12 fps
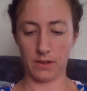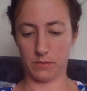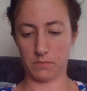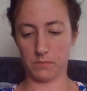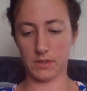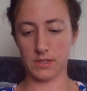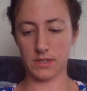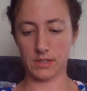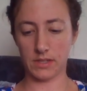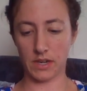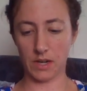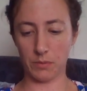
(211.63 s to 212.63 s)
Mrs.
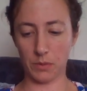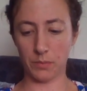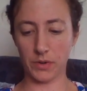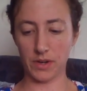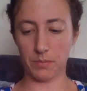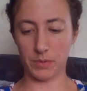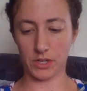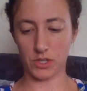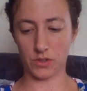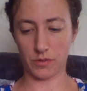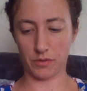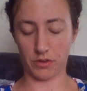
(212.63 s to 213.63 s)
Arable put a
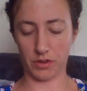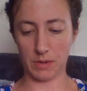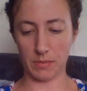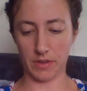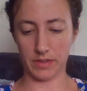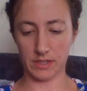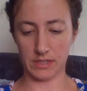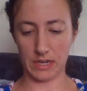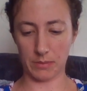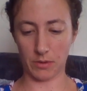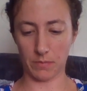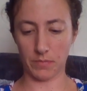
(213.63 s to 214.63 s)
pitcher of cream on the
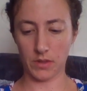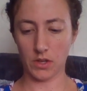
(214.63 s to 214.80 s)
table.